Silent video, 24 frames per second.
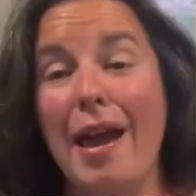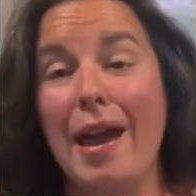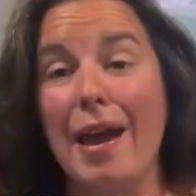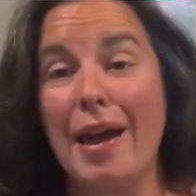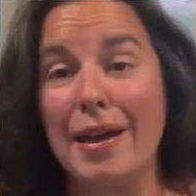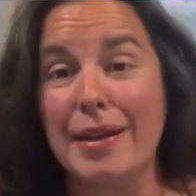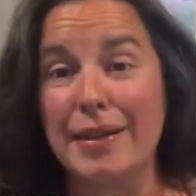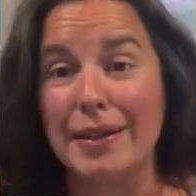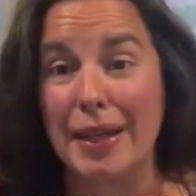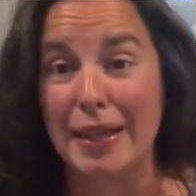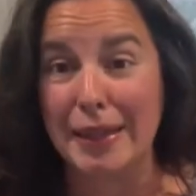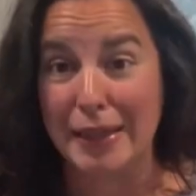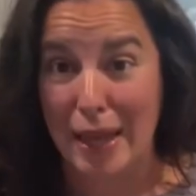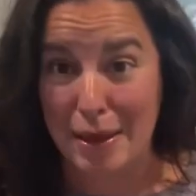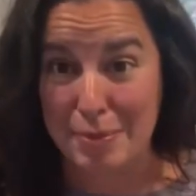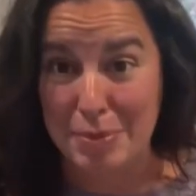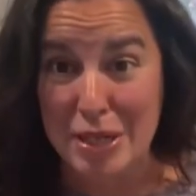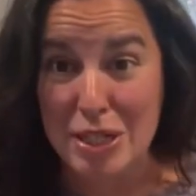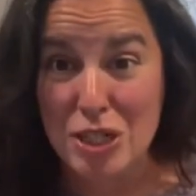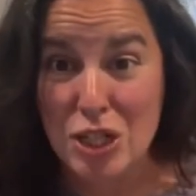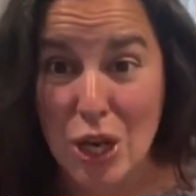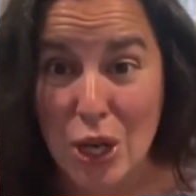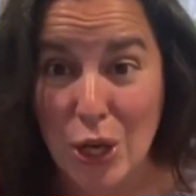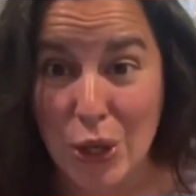And let
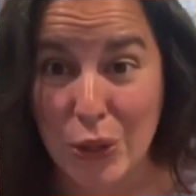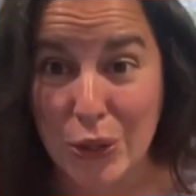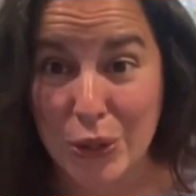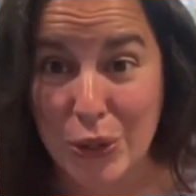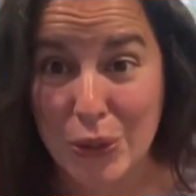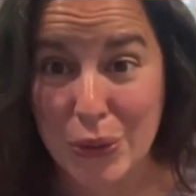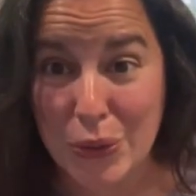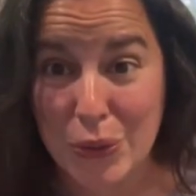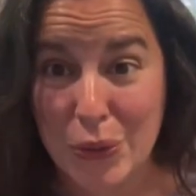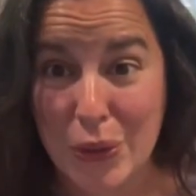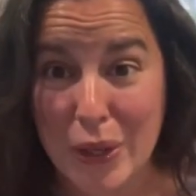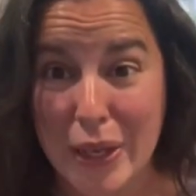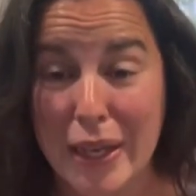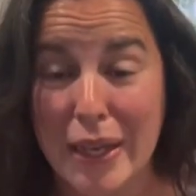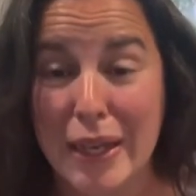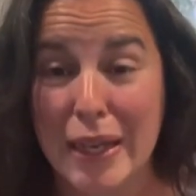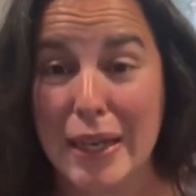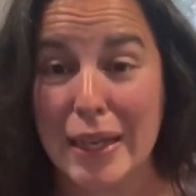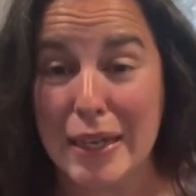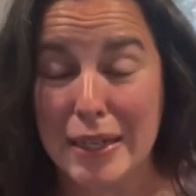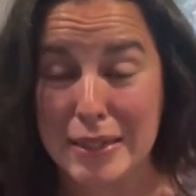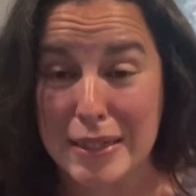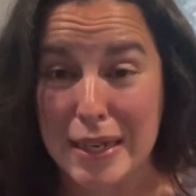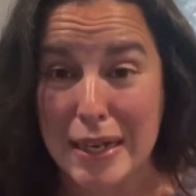me tell you,
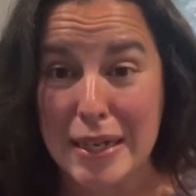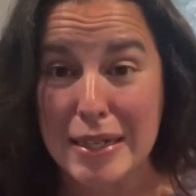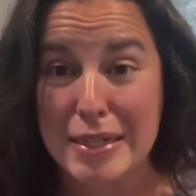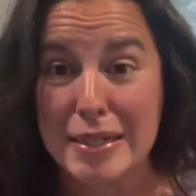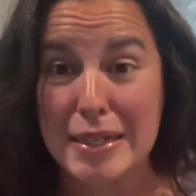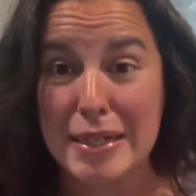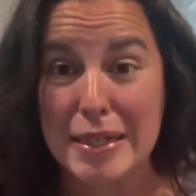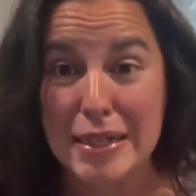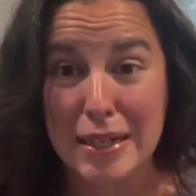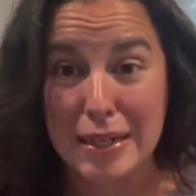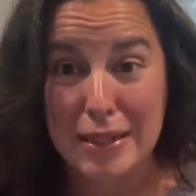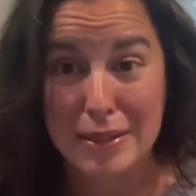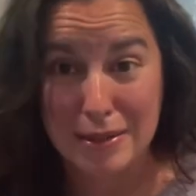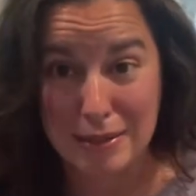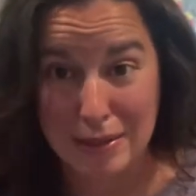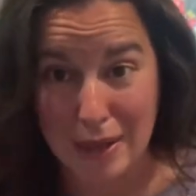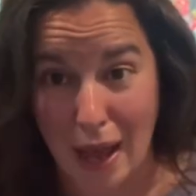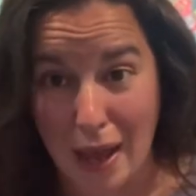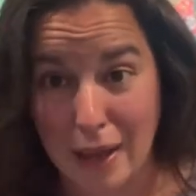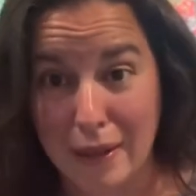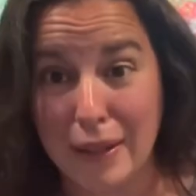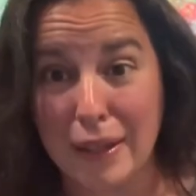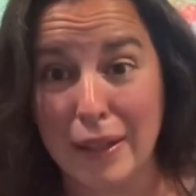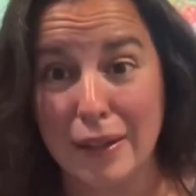it tasted
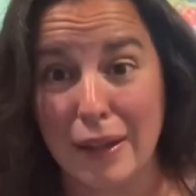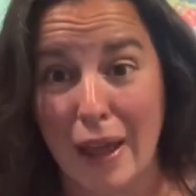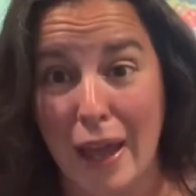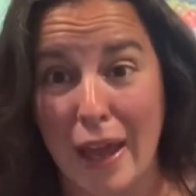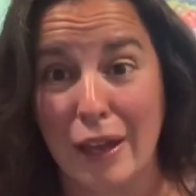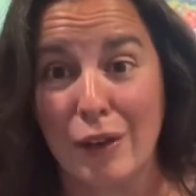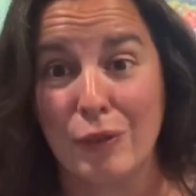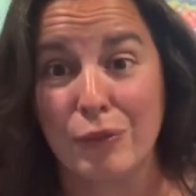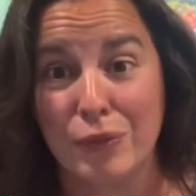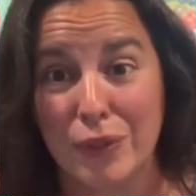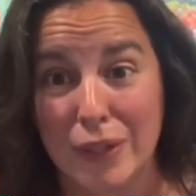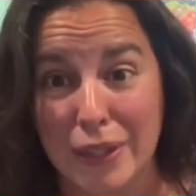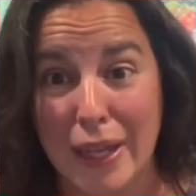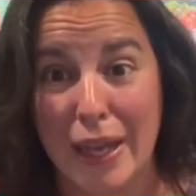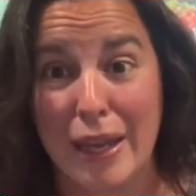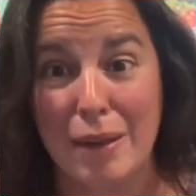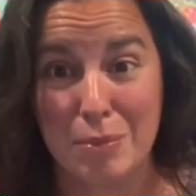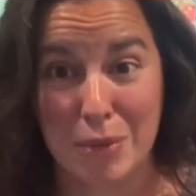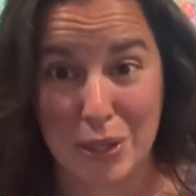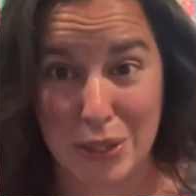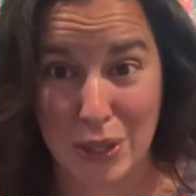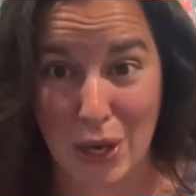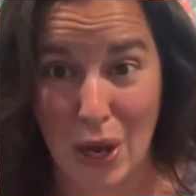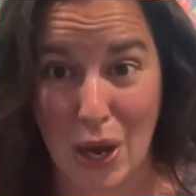exactly like filet
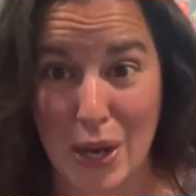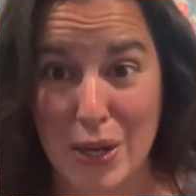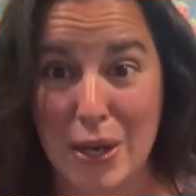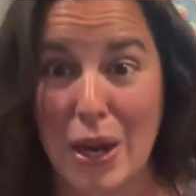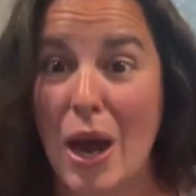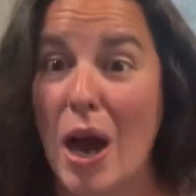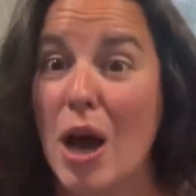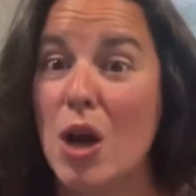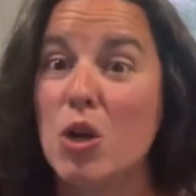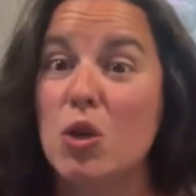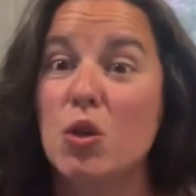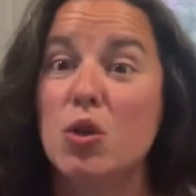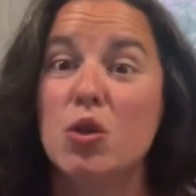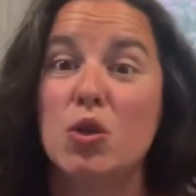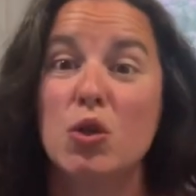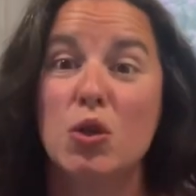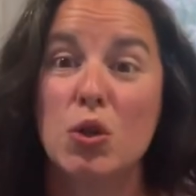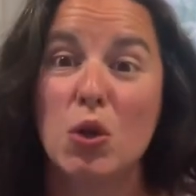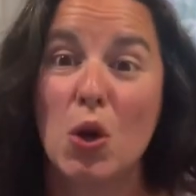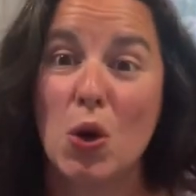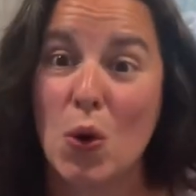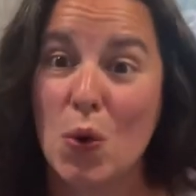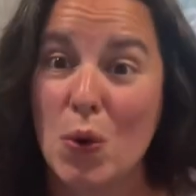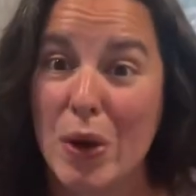mignon.
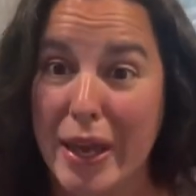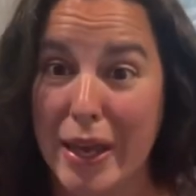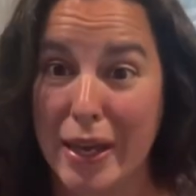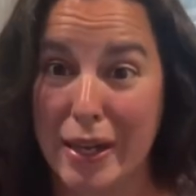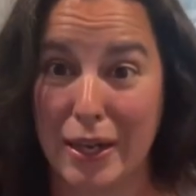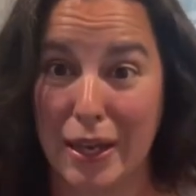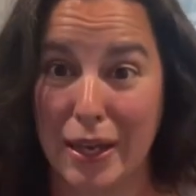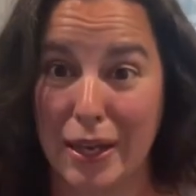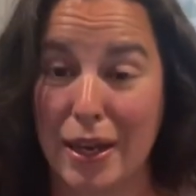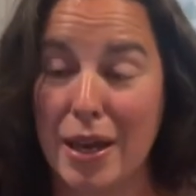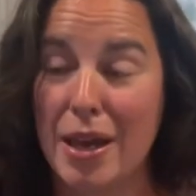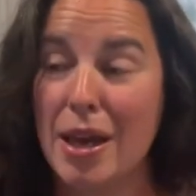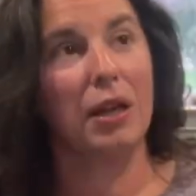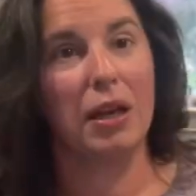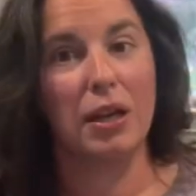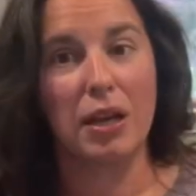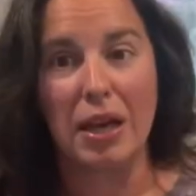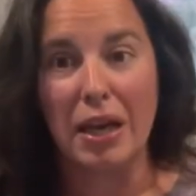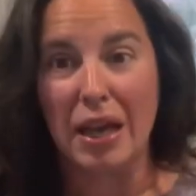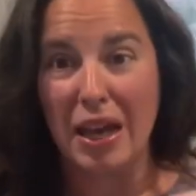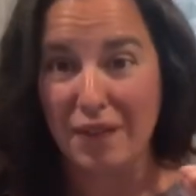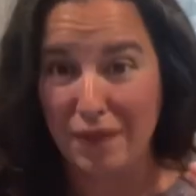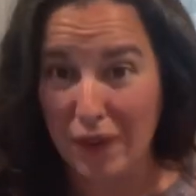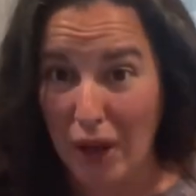No kidding.
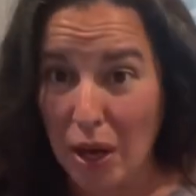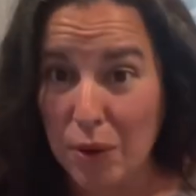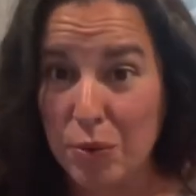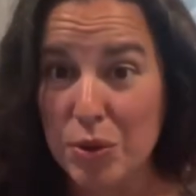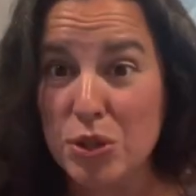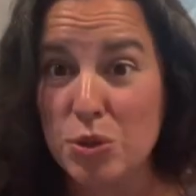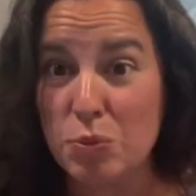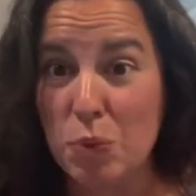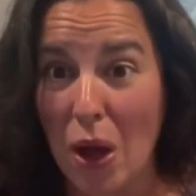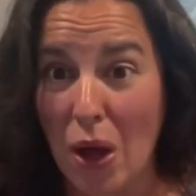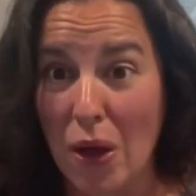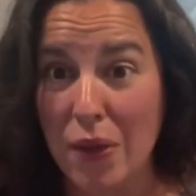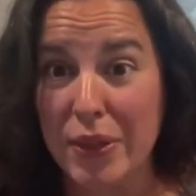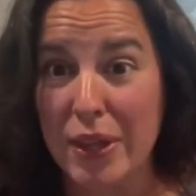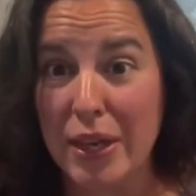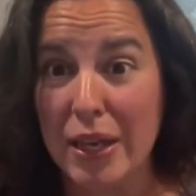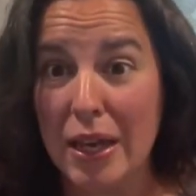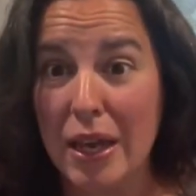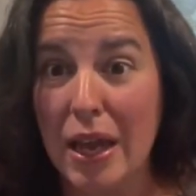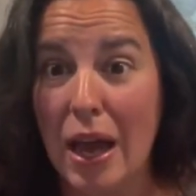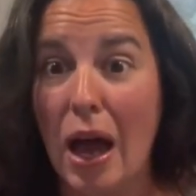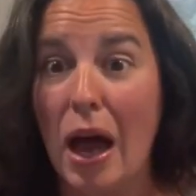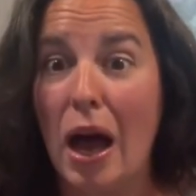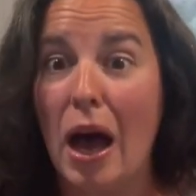If I was
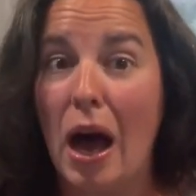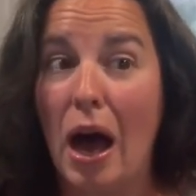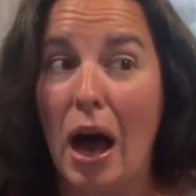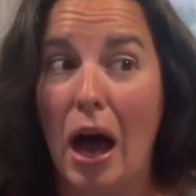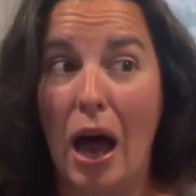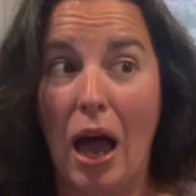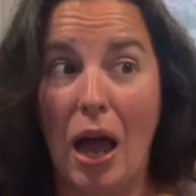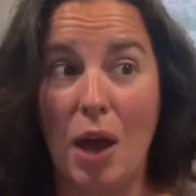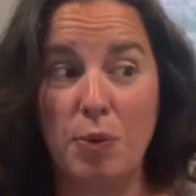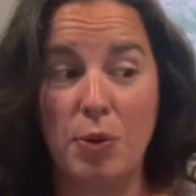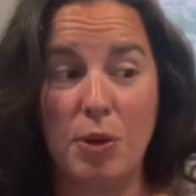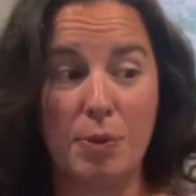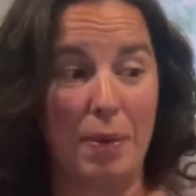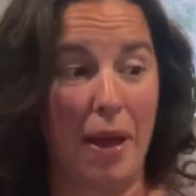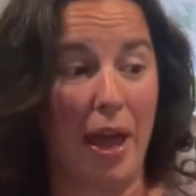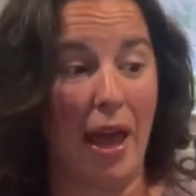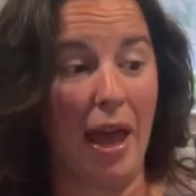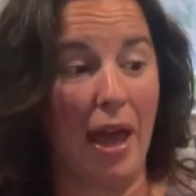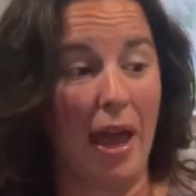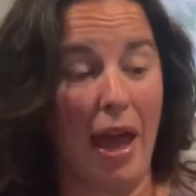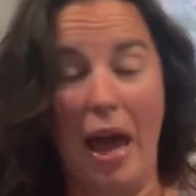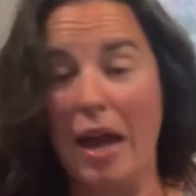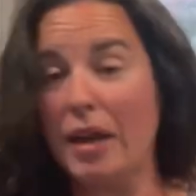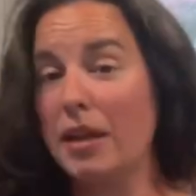wealthy, I would
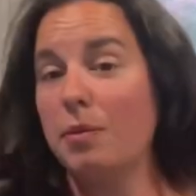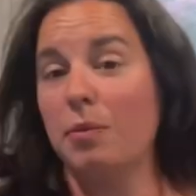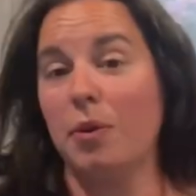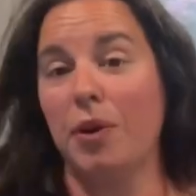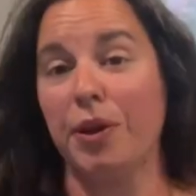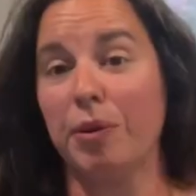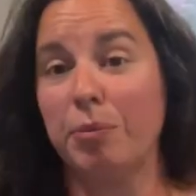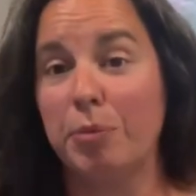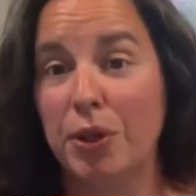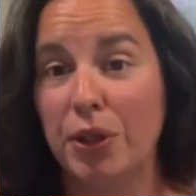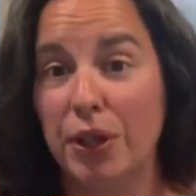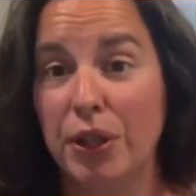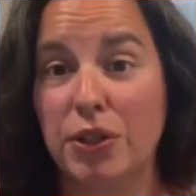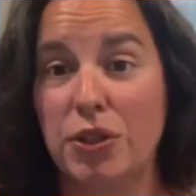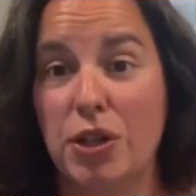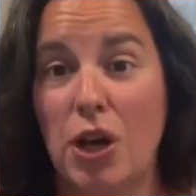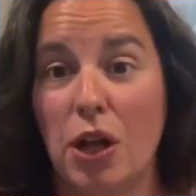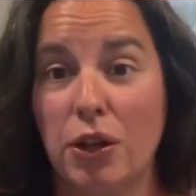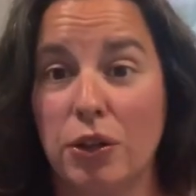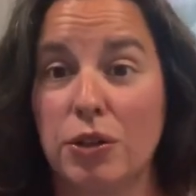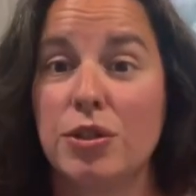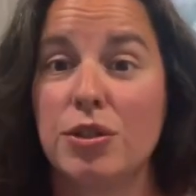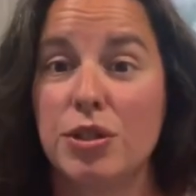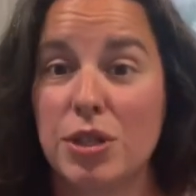pay anyone $1 million
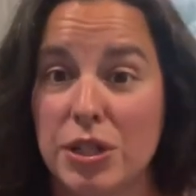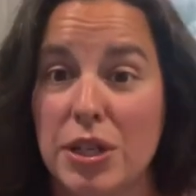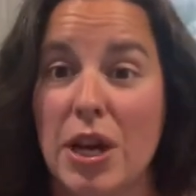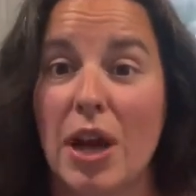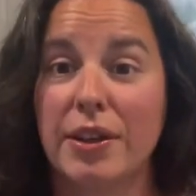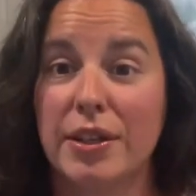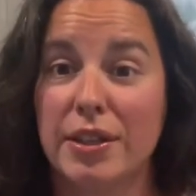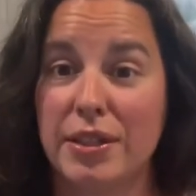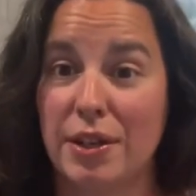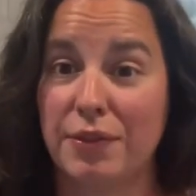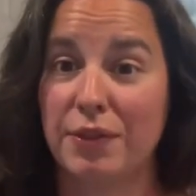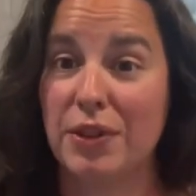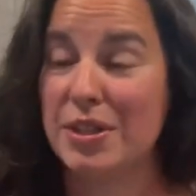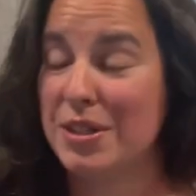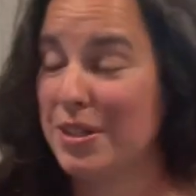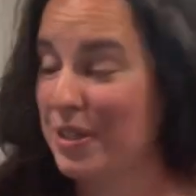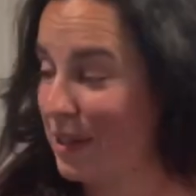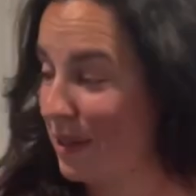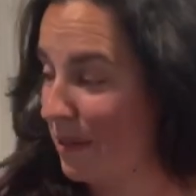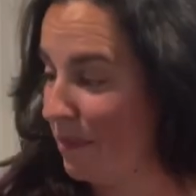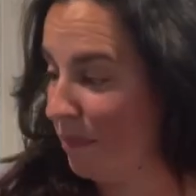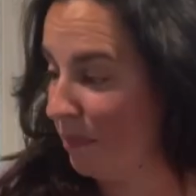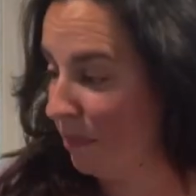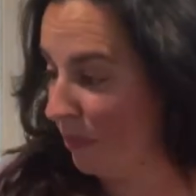to tell the
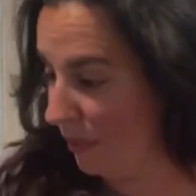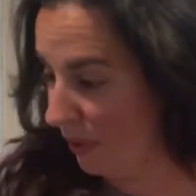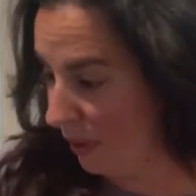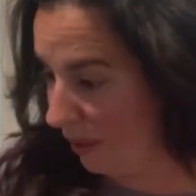difference.